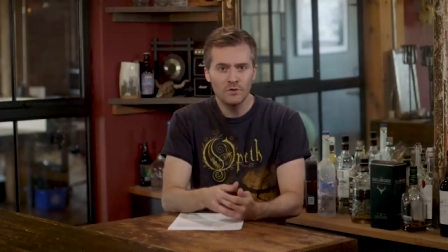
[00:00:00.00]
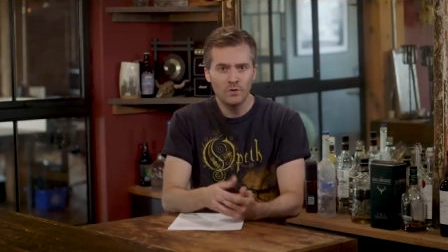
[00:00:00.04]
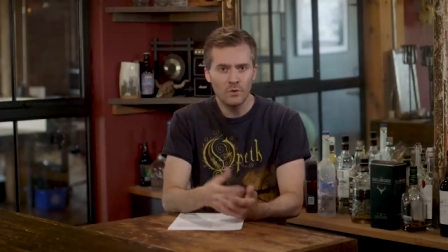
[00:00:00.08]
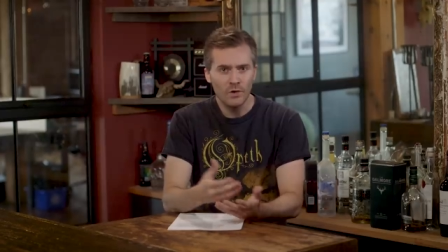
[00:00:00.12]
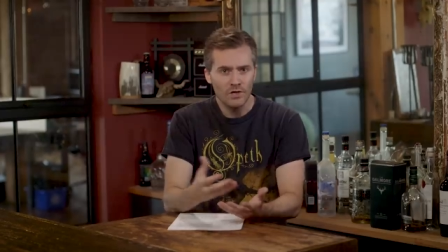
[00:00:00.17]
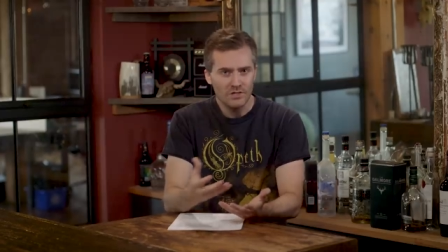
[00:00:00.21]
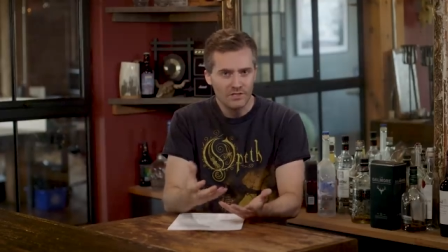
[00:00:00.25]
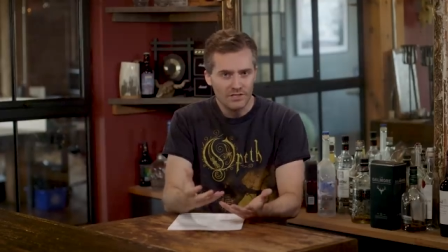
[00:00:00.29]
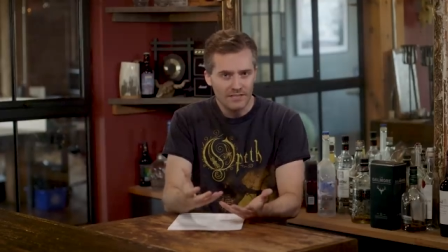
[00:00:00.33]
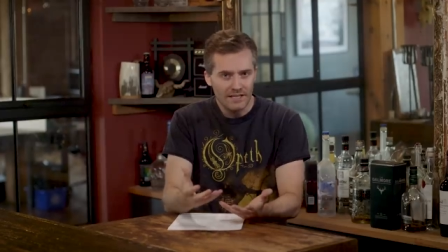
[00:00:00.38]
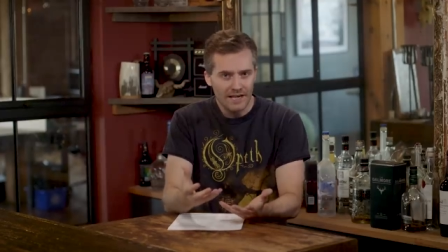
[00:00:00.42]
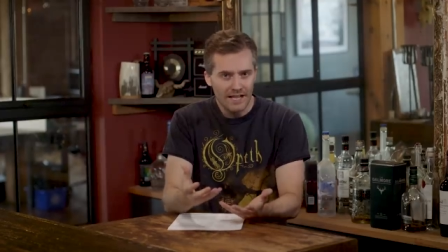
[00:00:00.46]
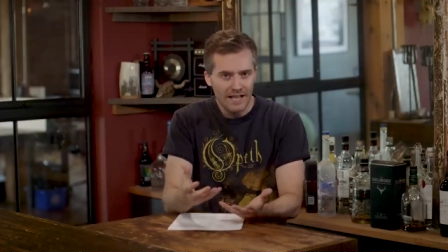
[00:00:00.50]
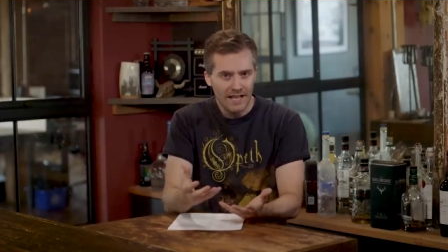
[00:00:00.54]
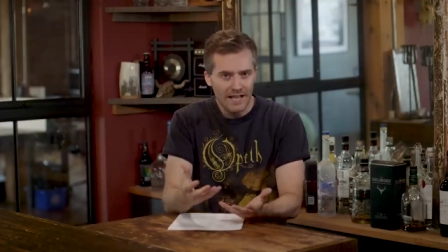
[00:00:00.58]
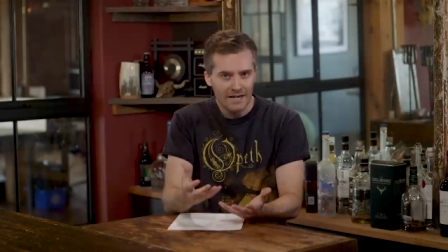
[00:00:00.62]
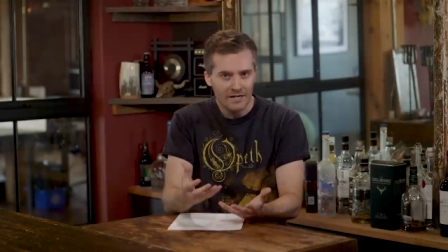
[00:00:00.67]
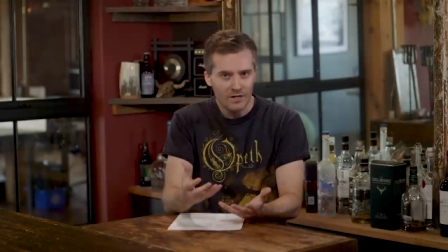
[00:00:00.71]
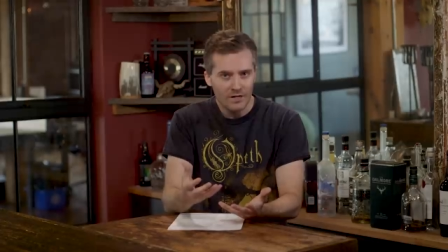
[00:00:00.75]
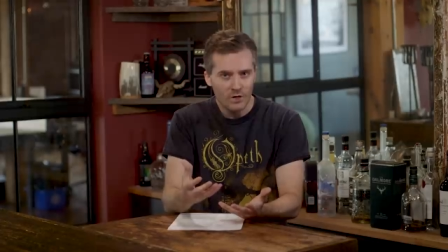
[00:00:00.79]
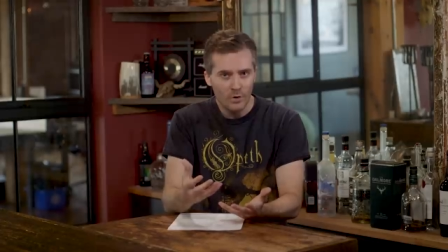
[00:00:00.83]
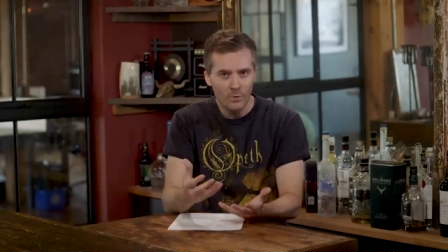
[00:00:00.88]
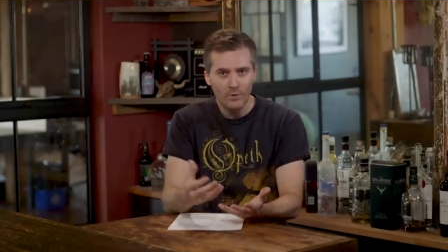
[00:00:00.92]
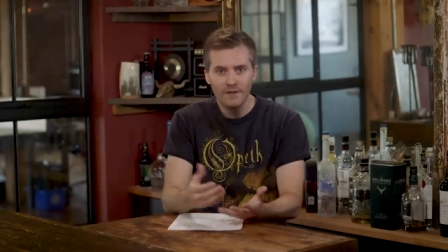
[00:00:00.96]
The question that I
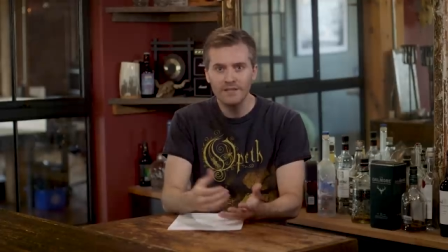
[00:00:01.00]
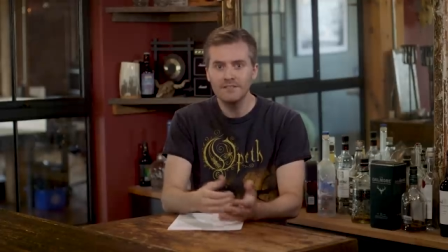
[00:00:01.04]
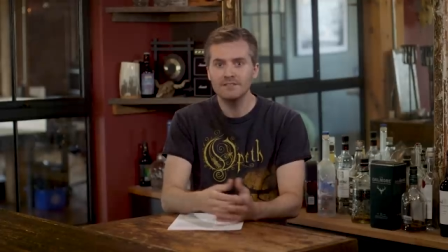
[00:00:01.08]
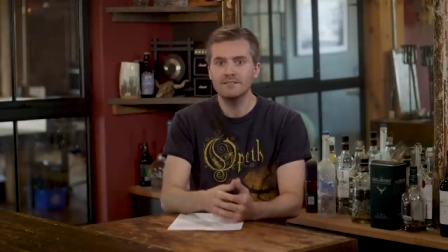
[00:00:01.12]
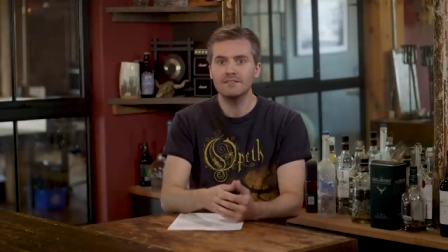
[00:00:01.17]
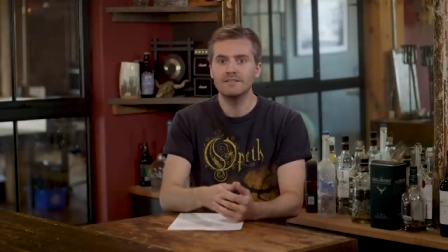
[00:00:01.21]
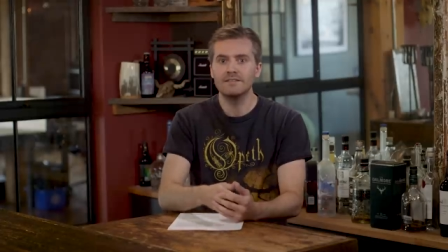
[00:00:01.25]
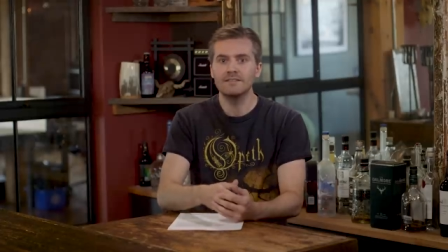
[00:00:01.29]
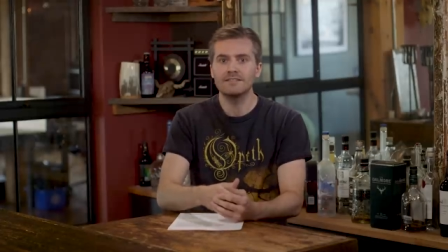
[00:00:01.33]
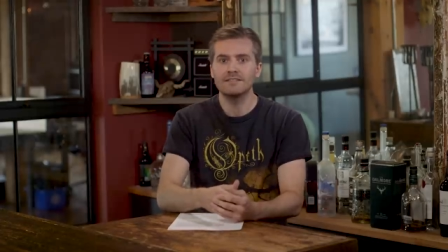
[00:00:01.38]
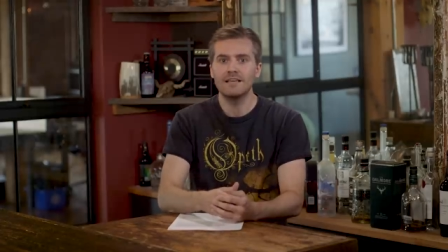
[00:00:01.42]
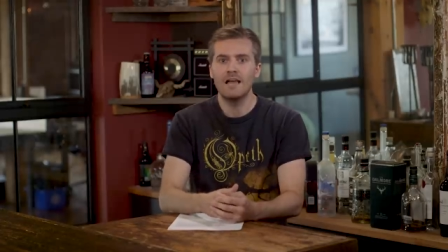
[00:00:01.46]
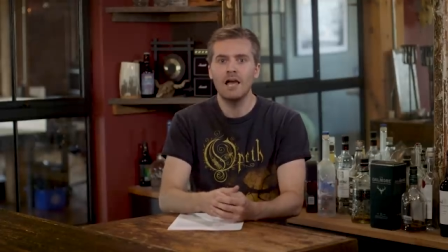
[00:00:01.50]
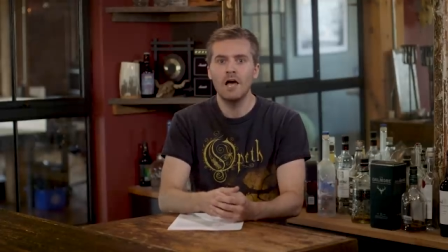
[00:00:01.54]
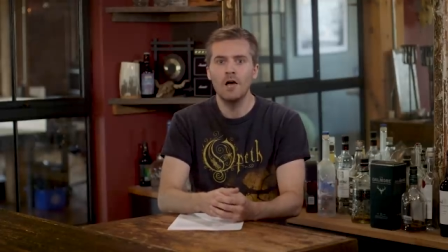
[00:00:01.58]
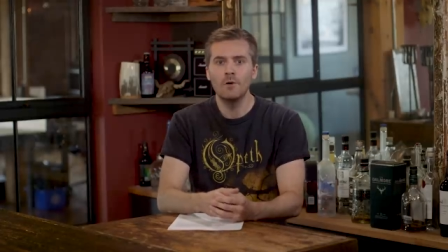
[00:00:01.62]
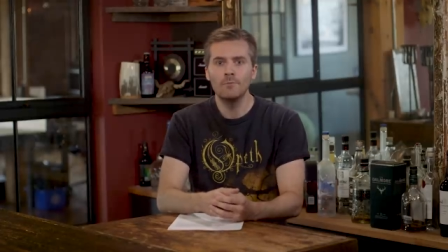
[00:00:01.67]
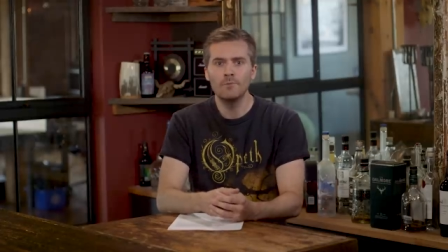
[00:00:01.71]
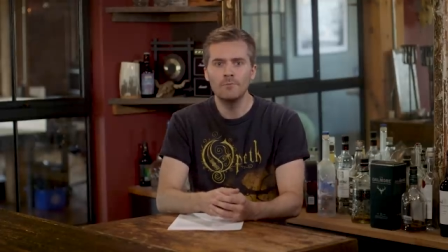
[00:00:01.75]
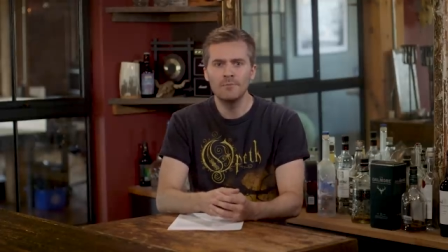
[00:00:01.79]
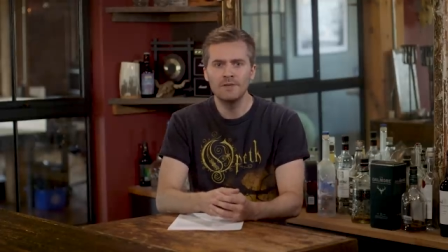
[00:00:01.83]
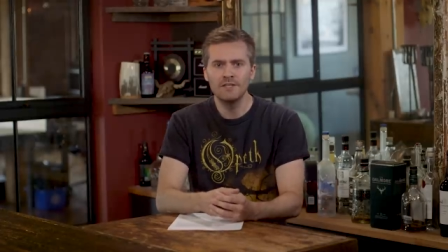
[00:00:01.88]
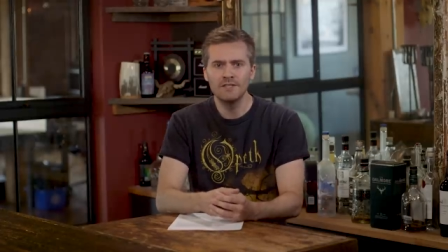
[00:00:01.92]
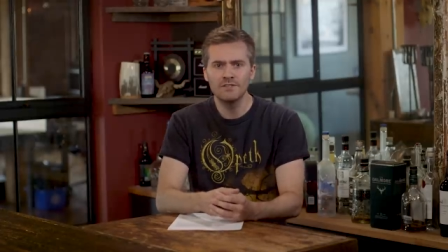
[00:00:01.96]
had going into this
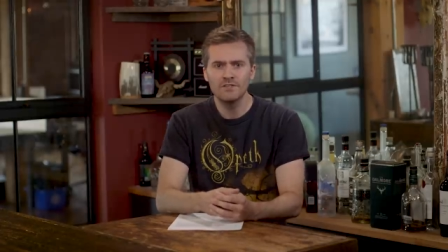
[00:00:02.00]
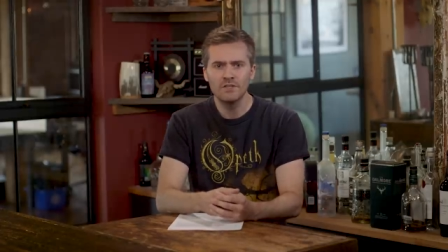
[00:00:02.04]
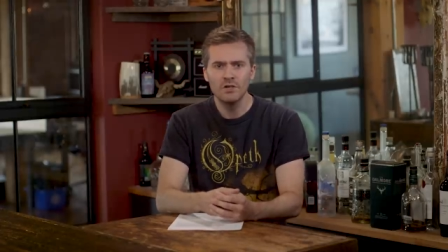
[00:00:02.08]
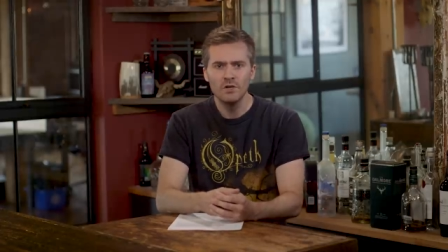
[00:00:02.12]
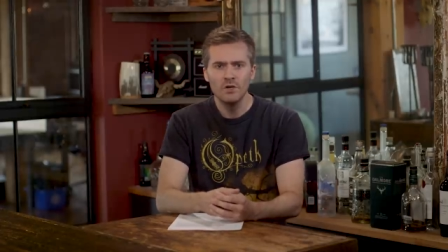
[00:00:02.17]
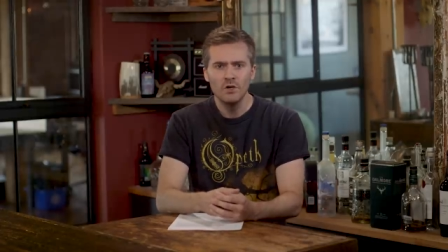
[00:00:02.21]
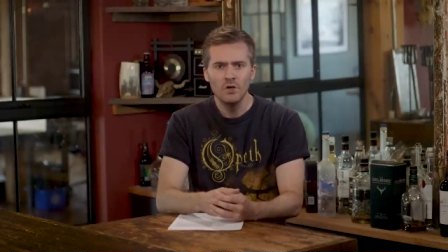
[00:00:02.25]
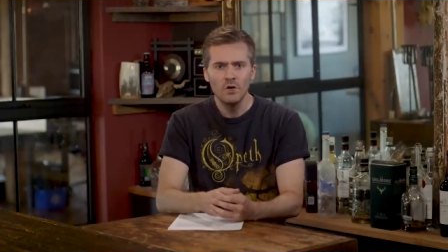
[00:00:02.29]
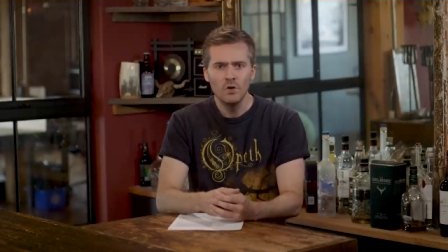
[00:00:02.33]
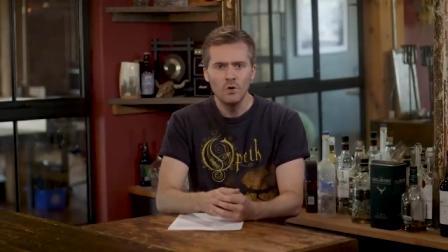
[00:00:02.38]
album is,